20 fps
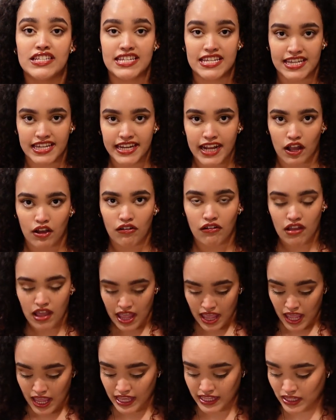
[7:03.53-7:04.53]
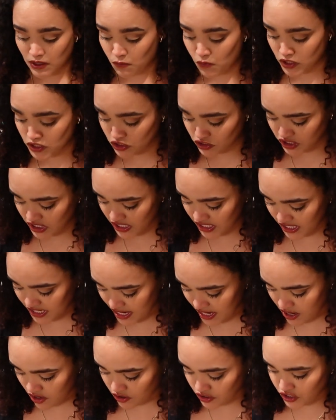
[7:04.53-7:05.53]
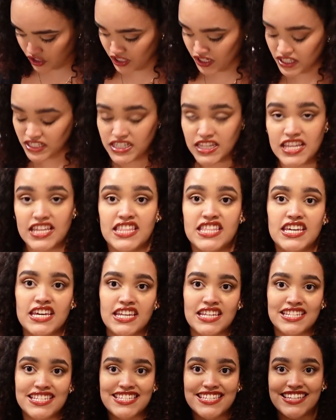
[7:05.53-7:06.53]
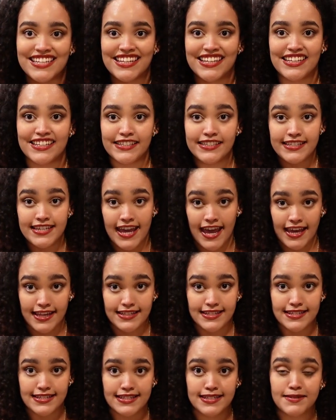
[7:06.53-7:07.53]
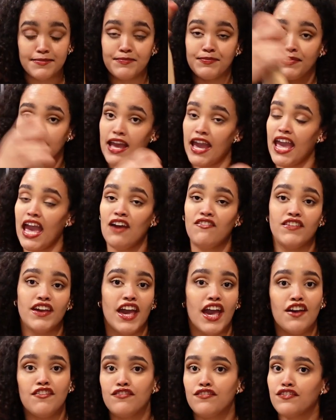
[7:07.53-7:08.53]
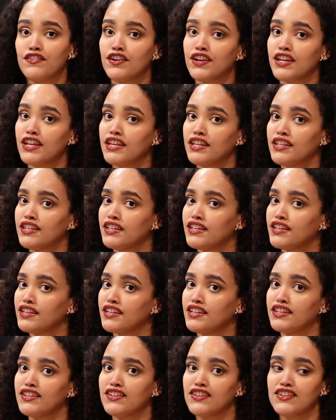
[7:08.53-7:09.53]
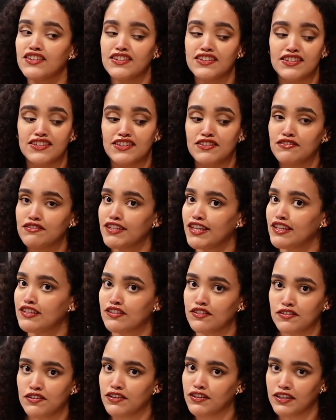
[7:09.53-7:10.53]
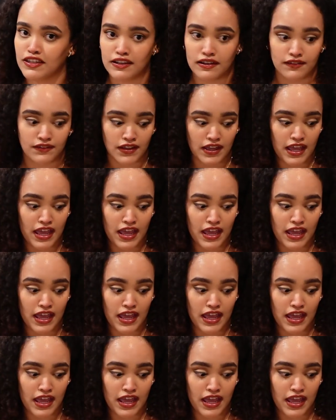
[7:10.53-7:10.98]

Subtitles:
take it out. And then once you take it out, you're gonna take this. Yes, I have every utensil you can think of.